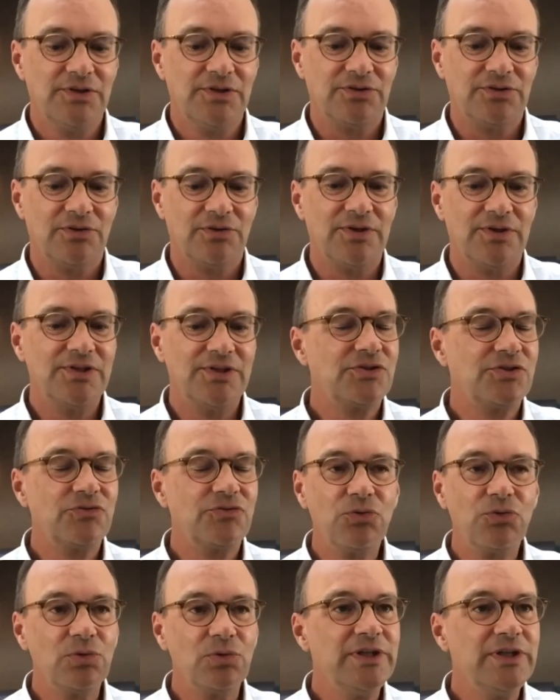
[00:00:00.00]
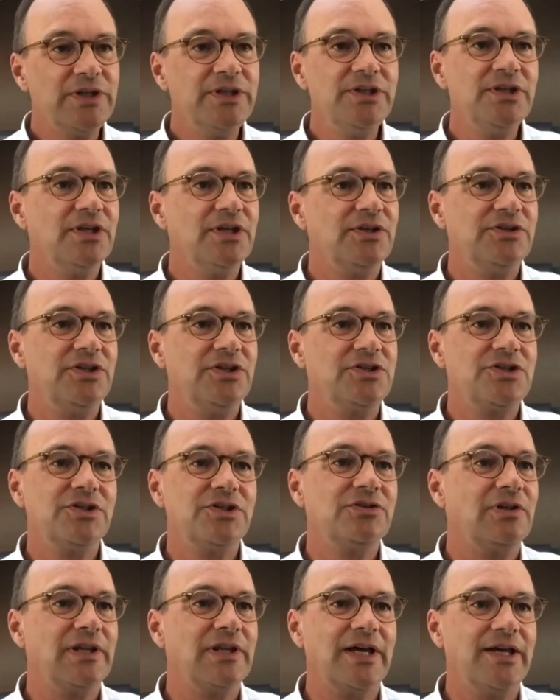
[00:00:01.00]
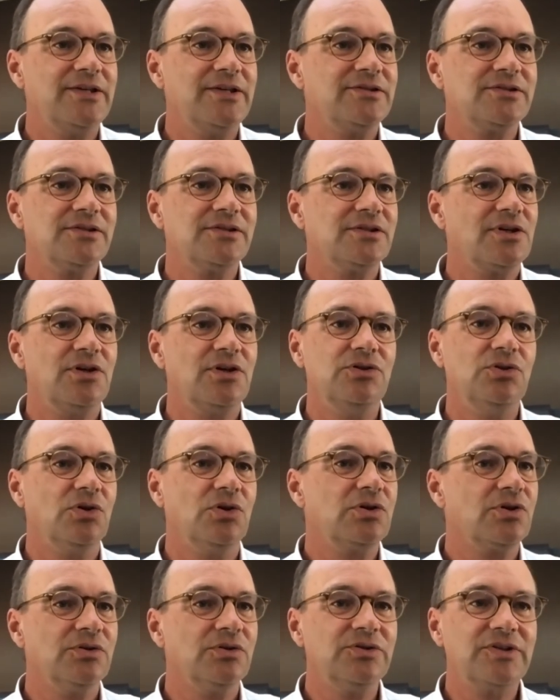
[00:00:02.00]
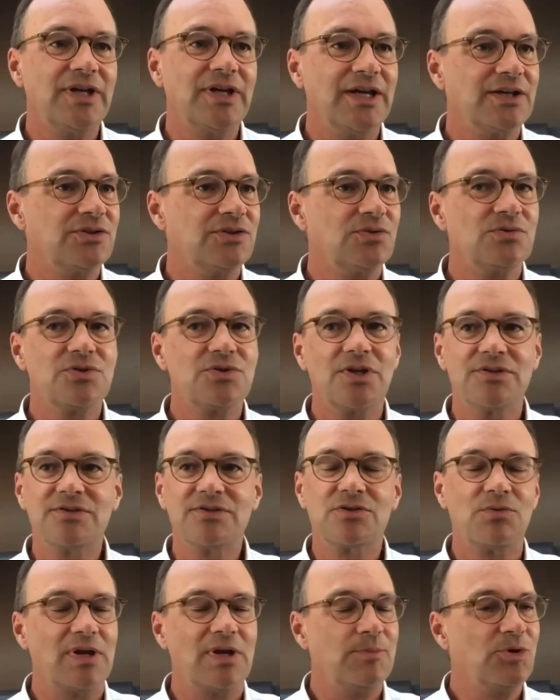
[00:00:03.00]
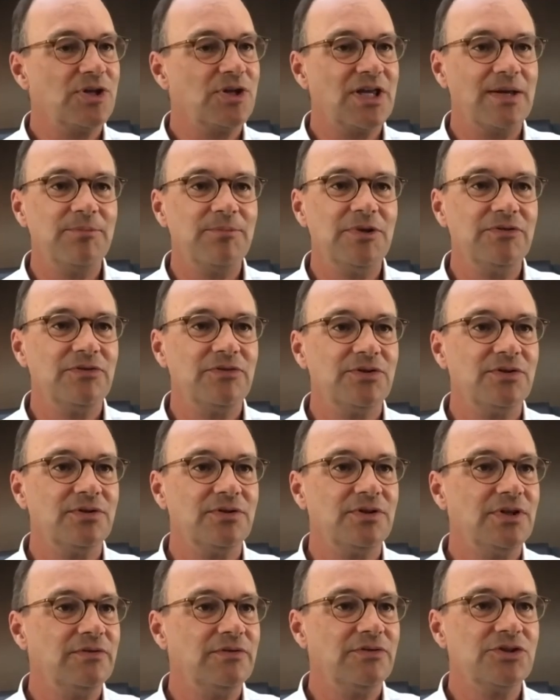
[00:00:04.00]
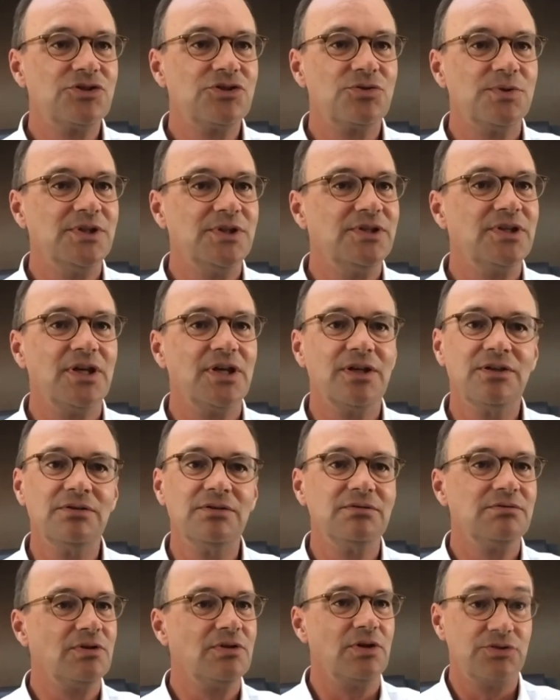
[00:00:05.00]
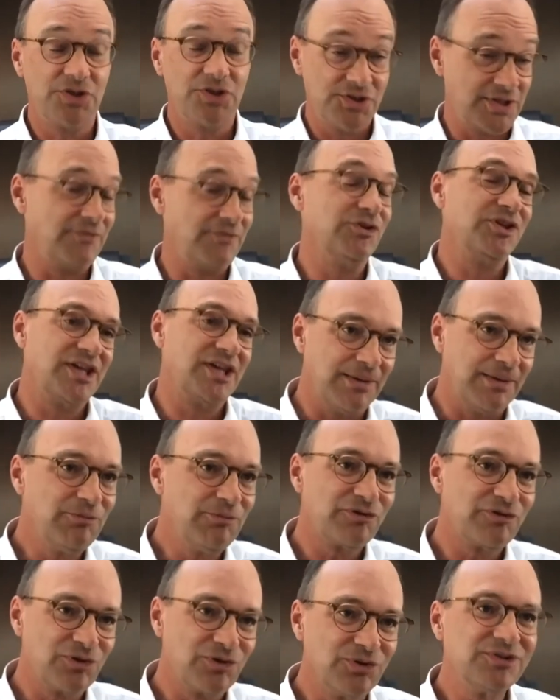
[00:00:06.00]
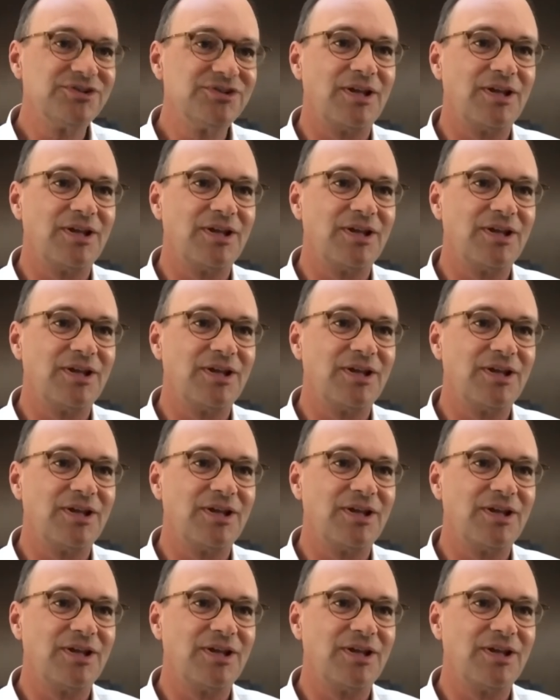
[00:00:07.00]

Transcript: So it's fully digitalized, no contact. You just grab a cab in the street, and a G7 cab, of course.